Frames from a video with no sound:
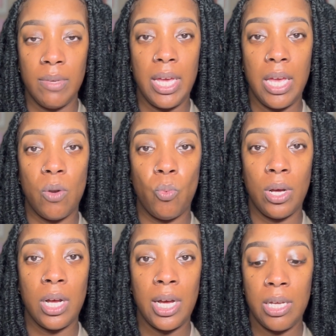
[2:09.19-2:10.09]
And what
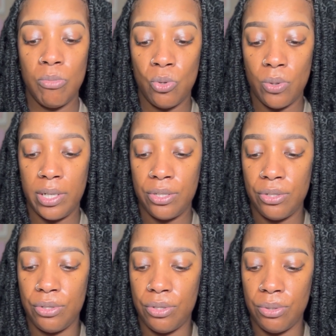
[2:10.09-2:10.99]
I am going to
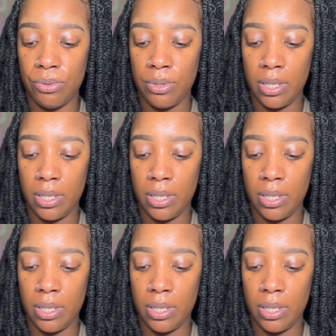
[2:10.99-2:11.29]
do